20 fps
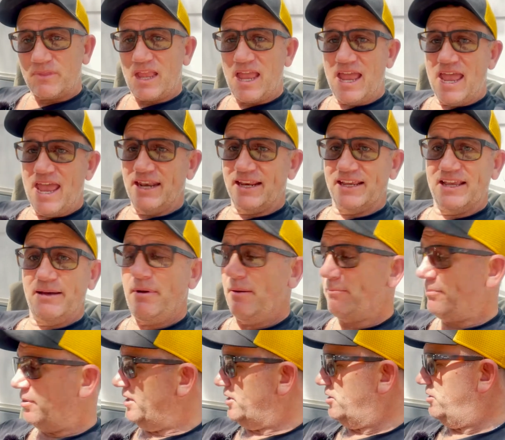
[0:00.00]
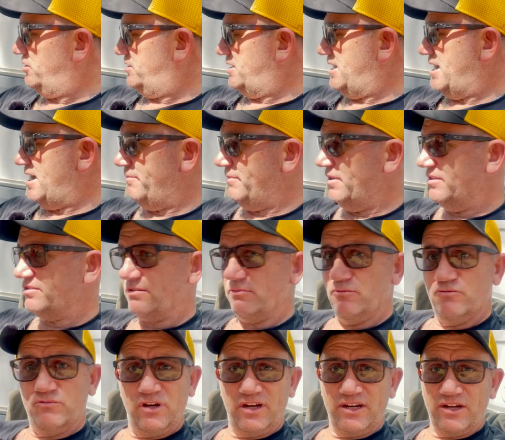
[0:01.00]
and it came up pretty good. There were some
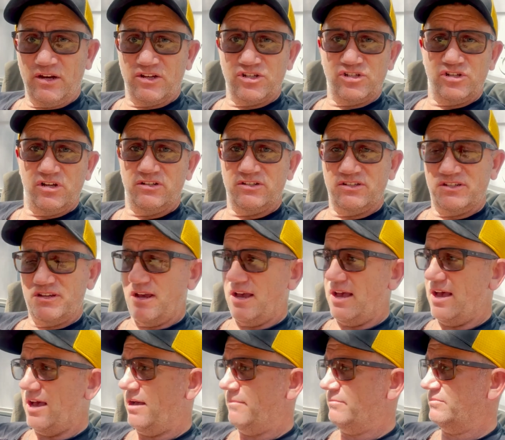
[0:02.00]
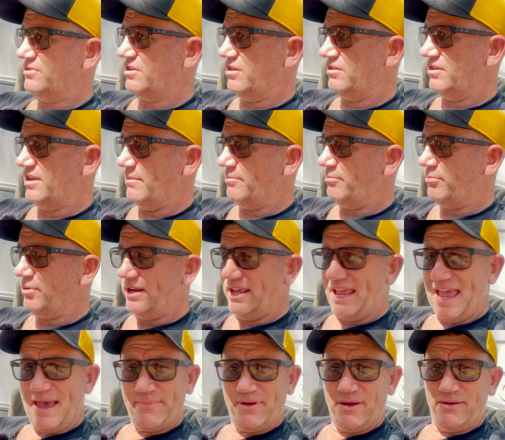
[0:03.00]
really nice shots. So yeah, pretty
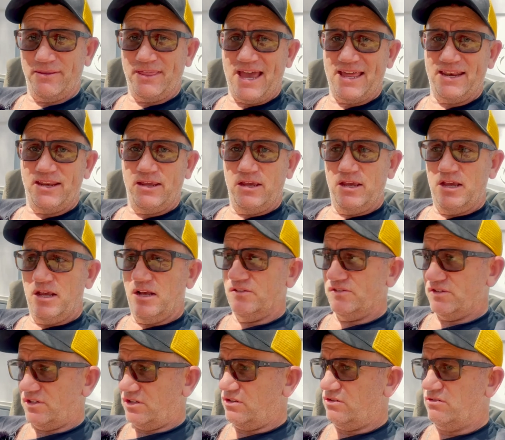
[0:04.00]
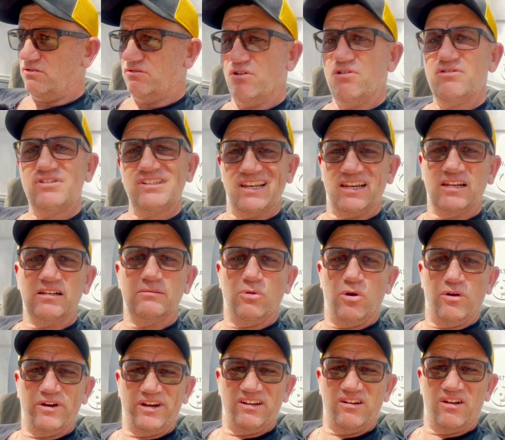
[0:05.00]
happy with that. It was a cruisy little
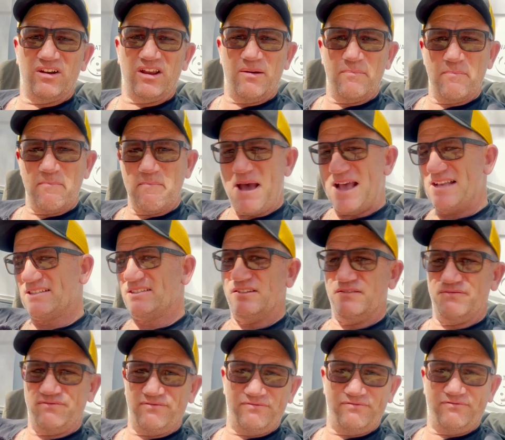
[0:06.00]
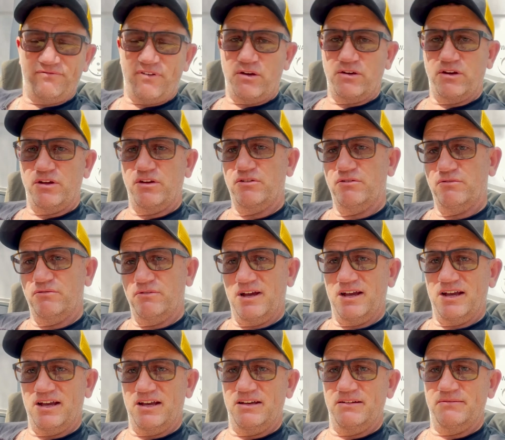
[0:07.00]
morning, not a massive
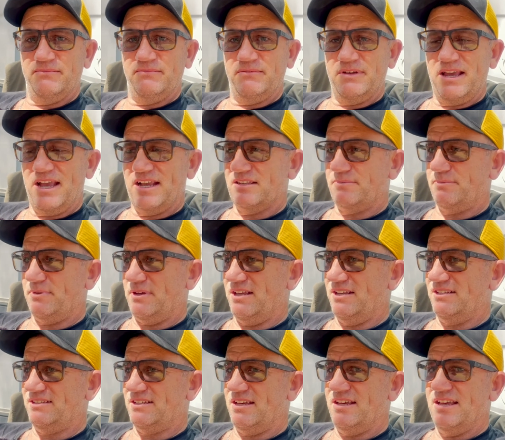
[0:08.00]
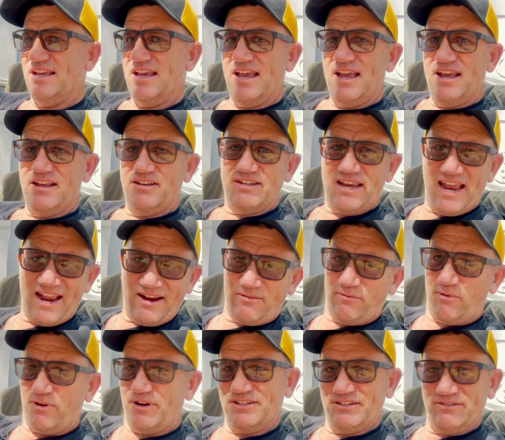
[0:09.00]
photo experiencer. Jack
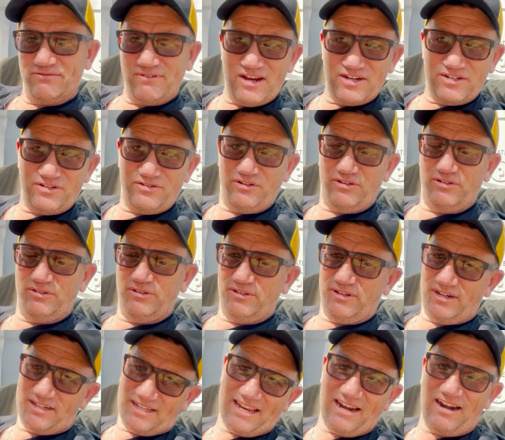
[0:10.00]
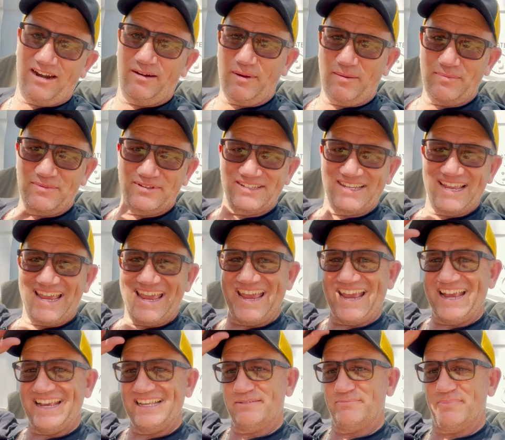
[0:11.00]
wanted to rush through and I had to carry him up the
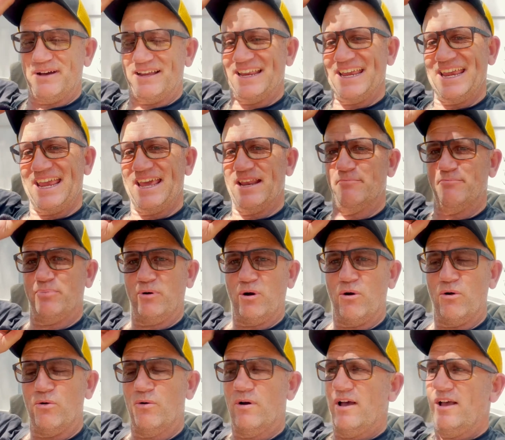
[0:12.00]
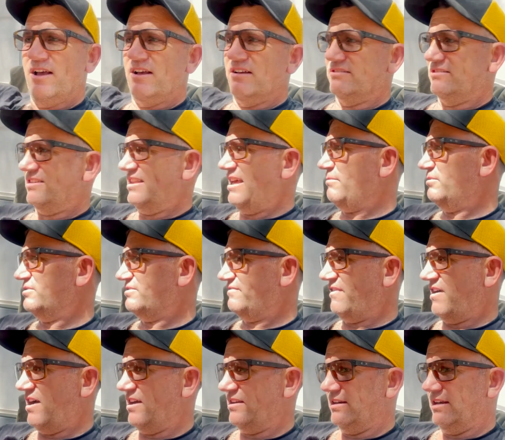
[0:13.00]
stairs, but he had a ball, so that was
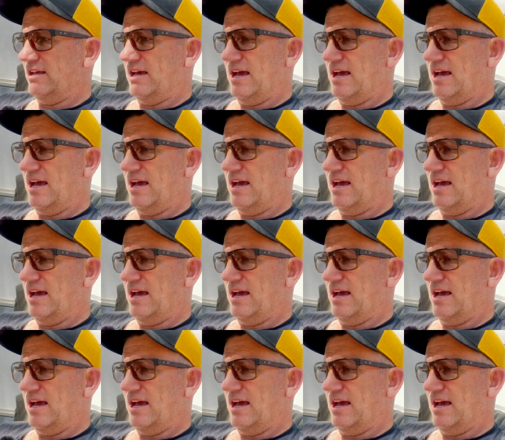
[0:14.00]
fun.